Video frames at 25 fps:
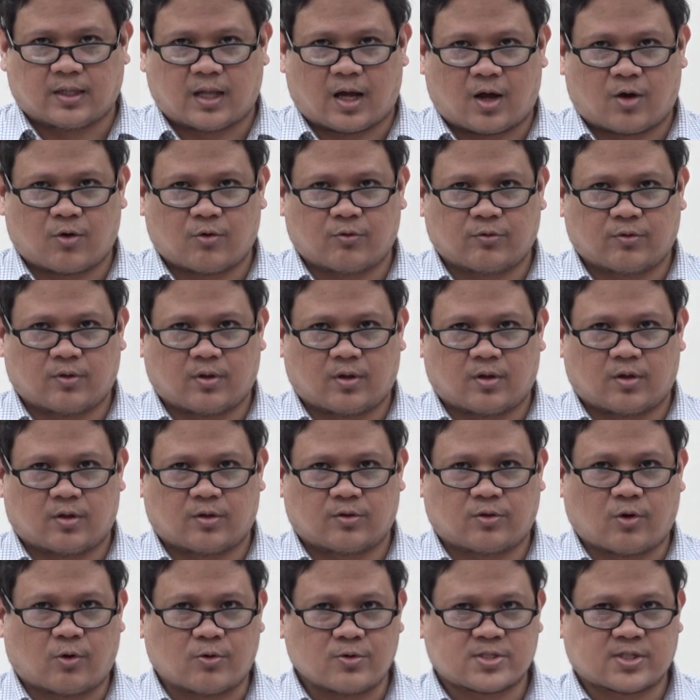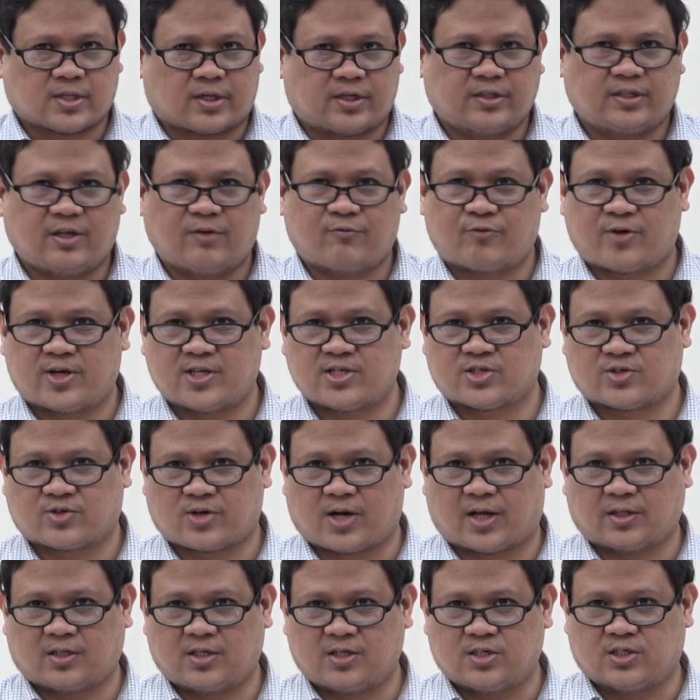Now, those are different
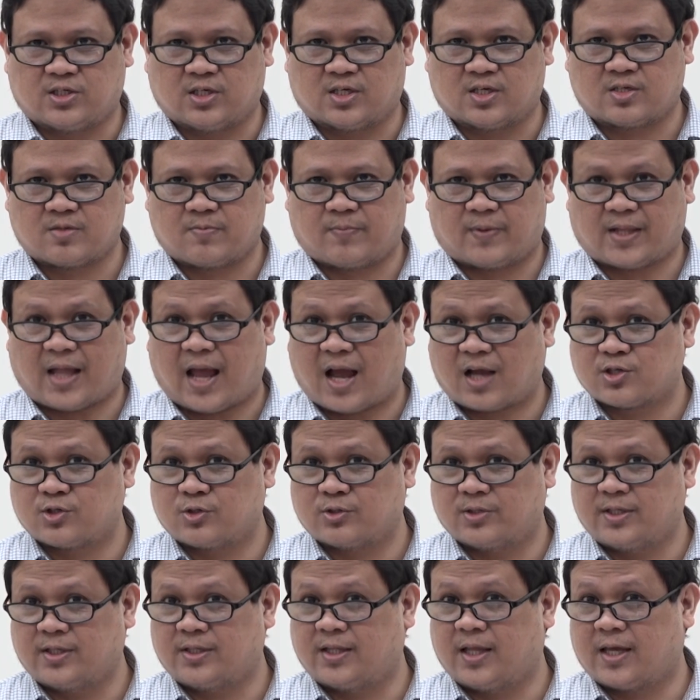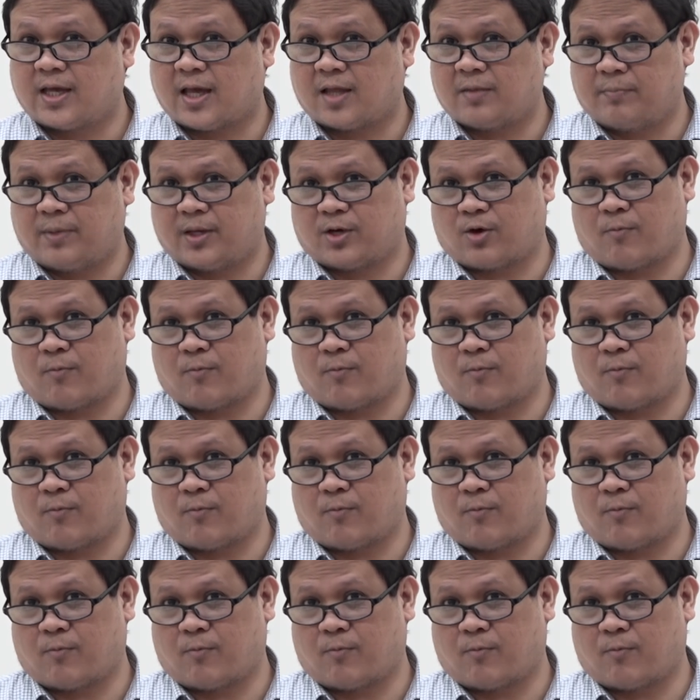strategies, but actually they can be